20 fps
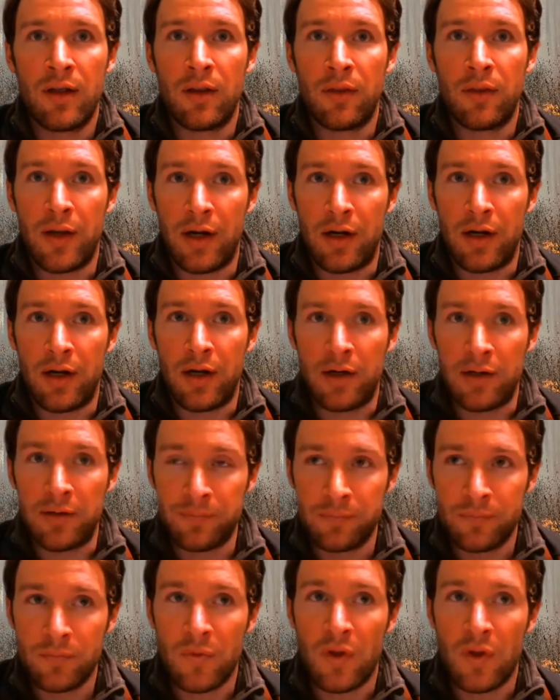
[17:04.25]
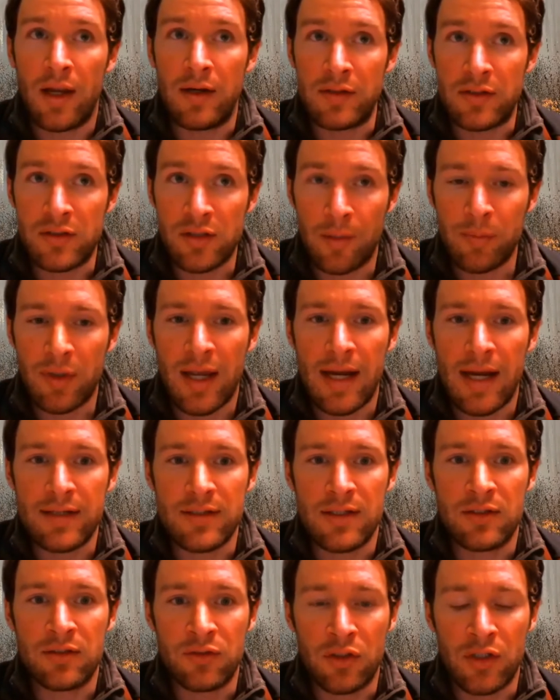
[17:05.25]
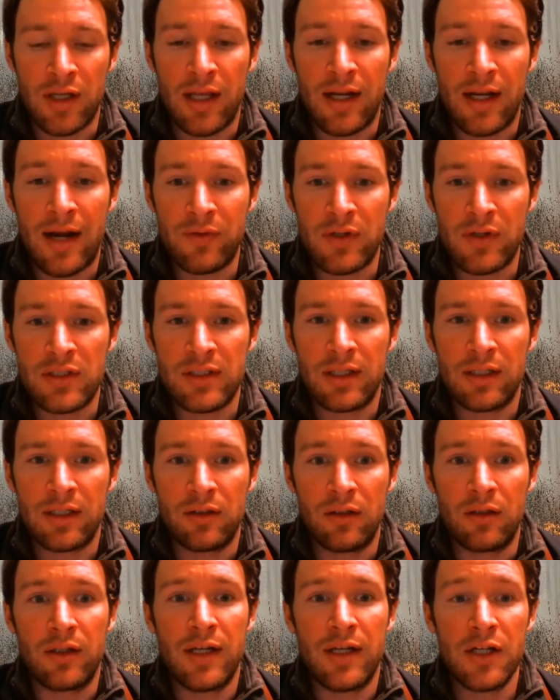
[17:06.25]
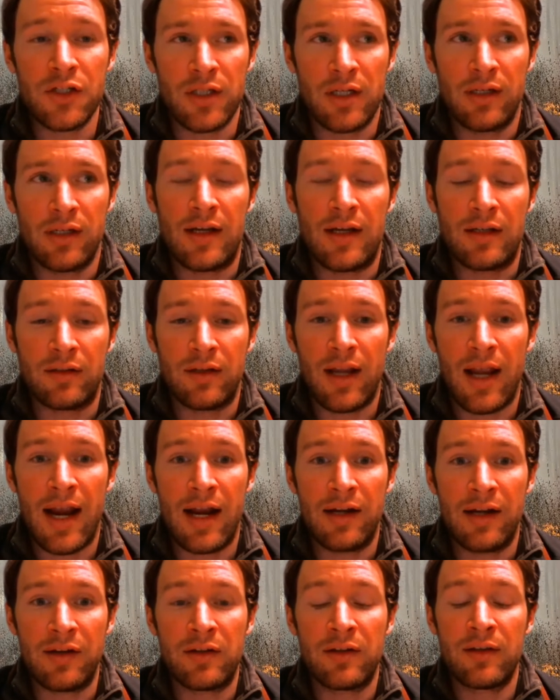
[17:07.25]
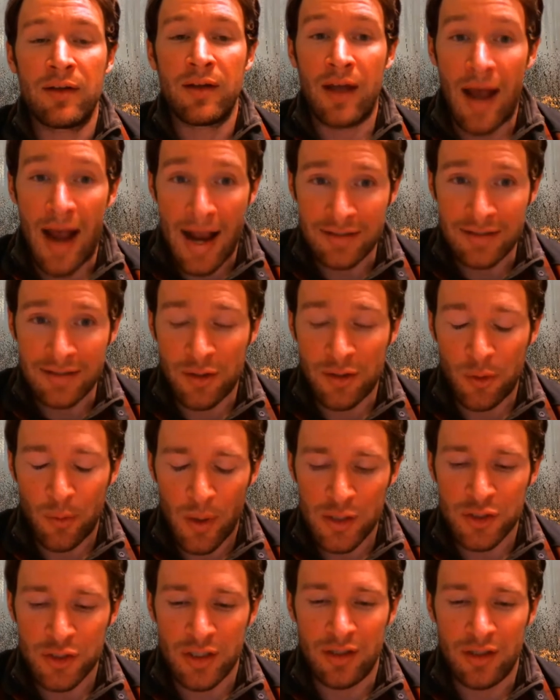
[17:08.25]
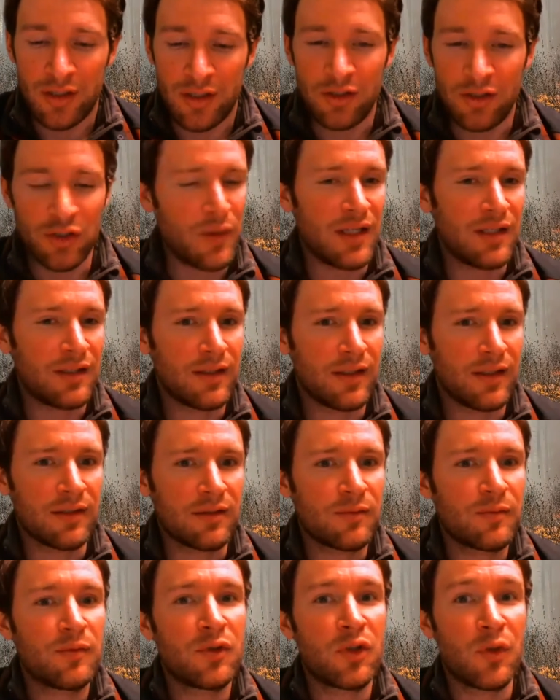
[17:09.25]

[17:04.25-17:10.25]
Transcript: they're in some cases looking at every single ignition and asking the question, do we need to